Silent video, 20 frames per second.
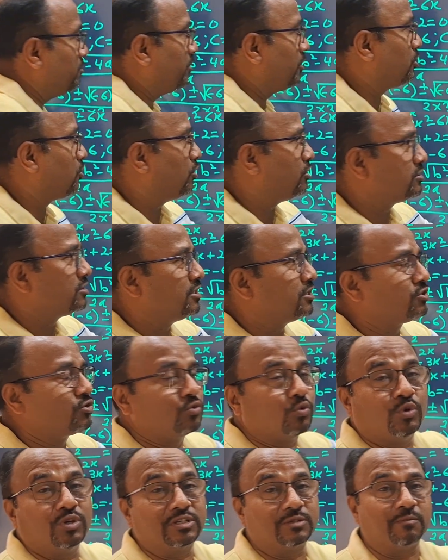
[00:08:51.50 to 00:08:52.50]
because this
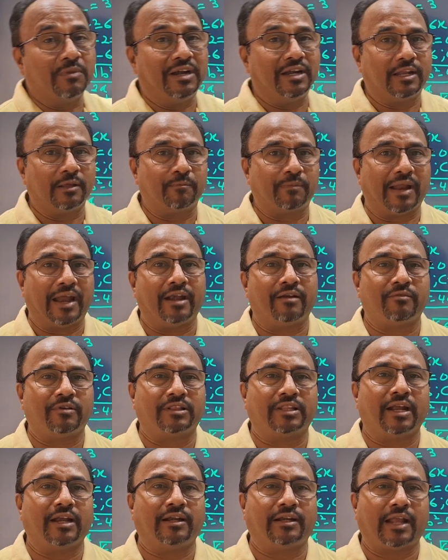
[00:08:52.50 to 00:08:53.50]
2 is multiplied with
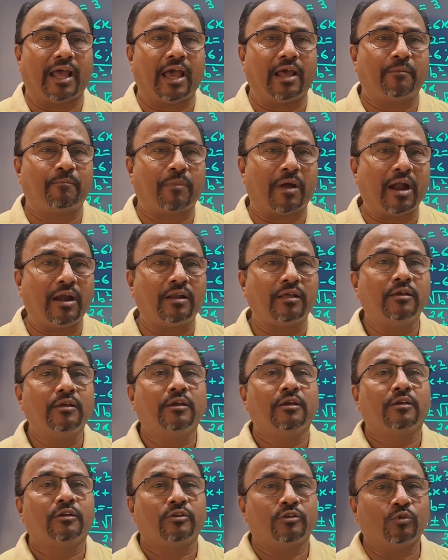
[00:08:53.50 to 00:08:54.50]
the entire part,
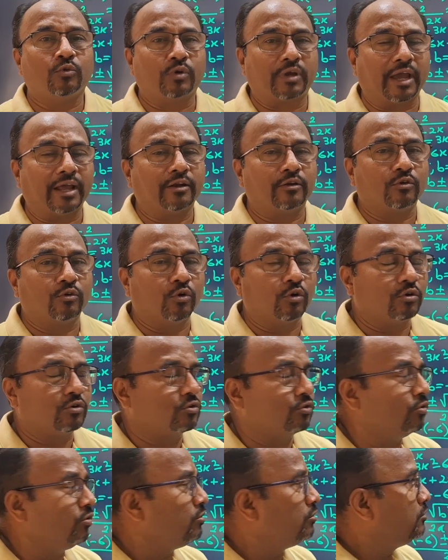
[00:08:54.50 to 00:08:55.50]
you can go
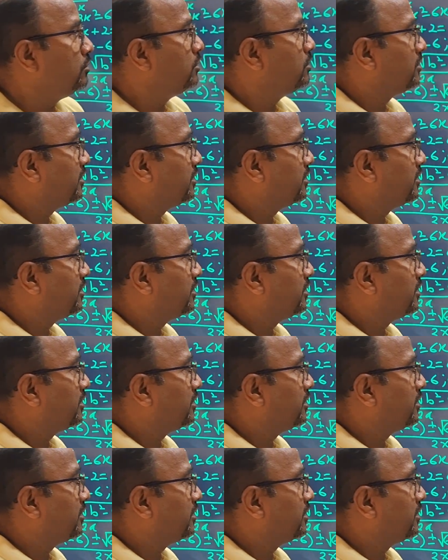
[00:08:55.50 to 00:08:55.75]
to